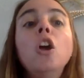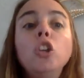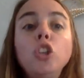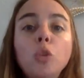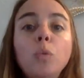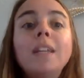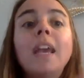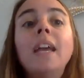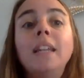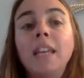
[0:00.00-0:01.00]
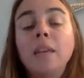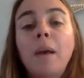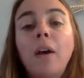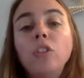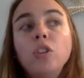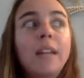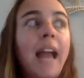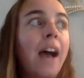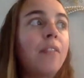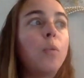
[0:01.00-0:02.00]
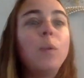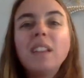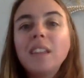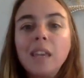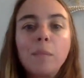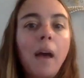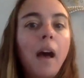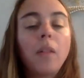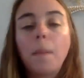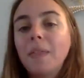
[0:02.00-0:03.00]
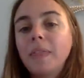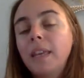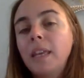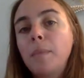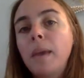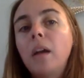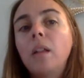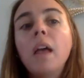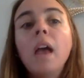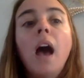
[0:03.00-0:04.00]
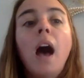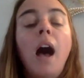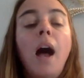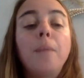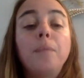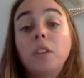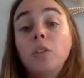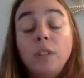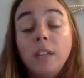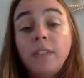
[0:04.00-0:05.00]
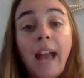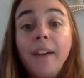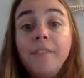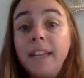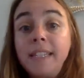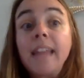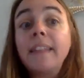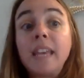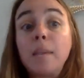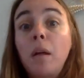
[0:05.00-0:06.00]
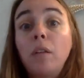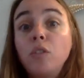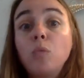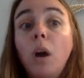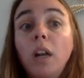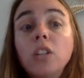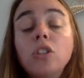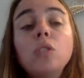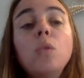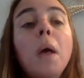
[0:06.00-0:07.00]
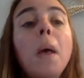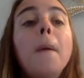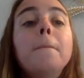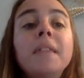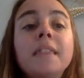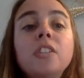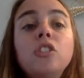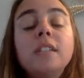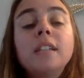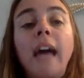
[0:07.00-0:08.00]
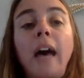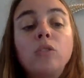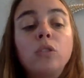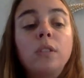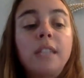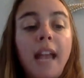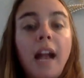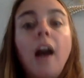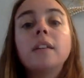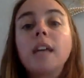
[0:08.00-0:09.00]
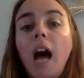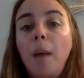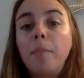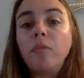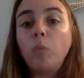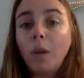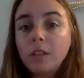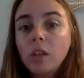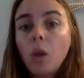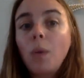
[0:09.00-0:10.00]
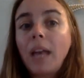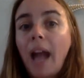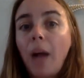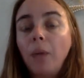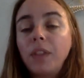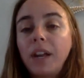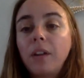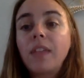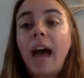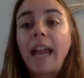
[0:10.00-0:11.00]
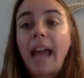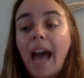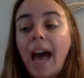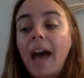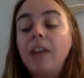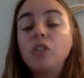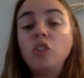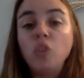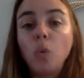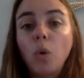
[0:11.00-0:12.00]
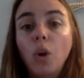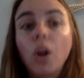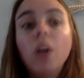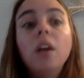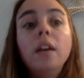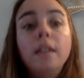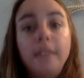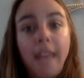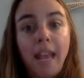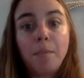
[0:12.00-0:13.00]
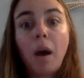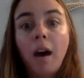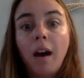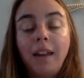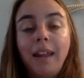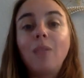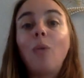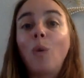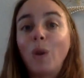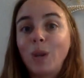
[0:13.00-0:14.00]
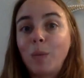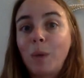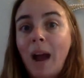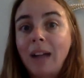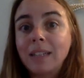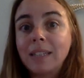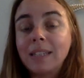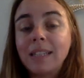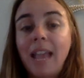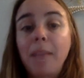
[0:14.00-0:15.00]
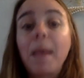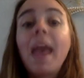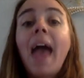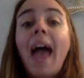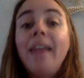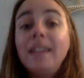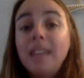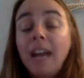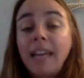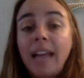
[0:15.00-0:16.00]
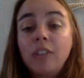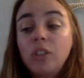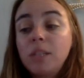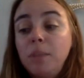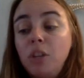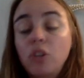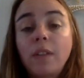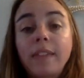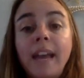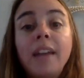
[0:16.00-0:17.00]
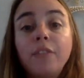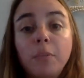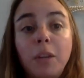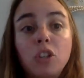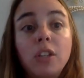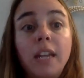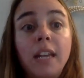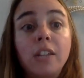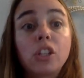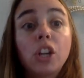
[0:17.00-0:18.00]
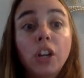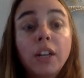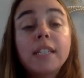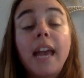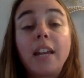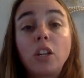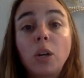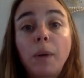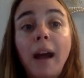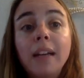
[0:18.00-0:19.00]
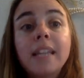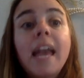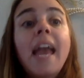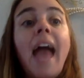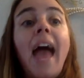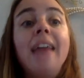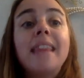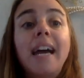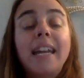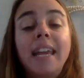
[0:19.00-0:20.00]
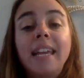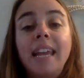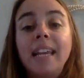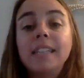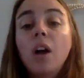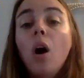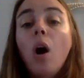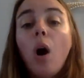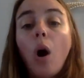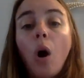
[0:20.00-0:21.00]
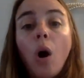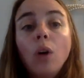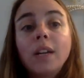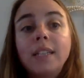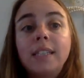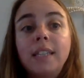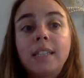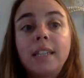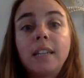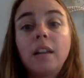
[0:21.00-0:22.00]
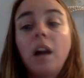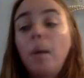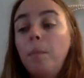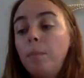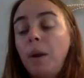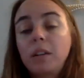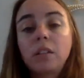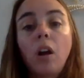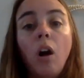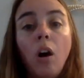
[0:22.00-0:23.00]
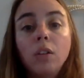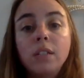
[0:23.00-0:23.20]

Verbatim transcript: you would get an email, and you can have a weekly email, a monthly email. Um, you would even have a daily email if you wanted to, but this just allows you to stay on top of what's going out there that has your name on it or your practice's name. And then again, just to make sure that that information is current and correct, and that it is all consistent amongst all